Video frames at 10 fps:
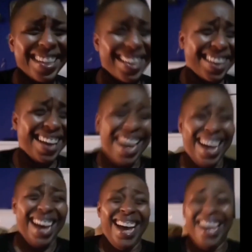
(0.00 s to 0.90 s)

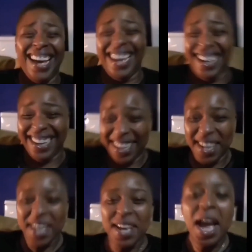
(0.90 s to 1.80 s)

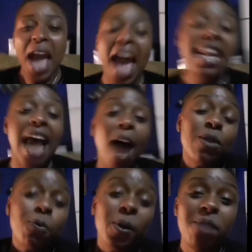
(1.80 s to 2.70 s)
And that was
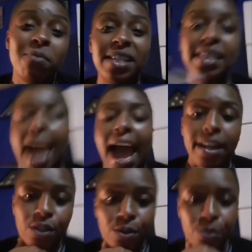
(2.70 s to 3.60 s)
pretty much the
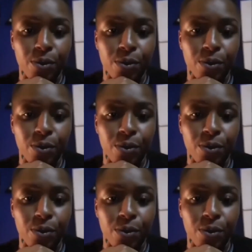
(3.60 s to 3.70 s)
attitude.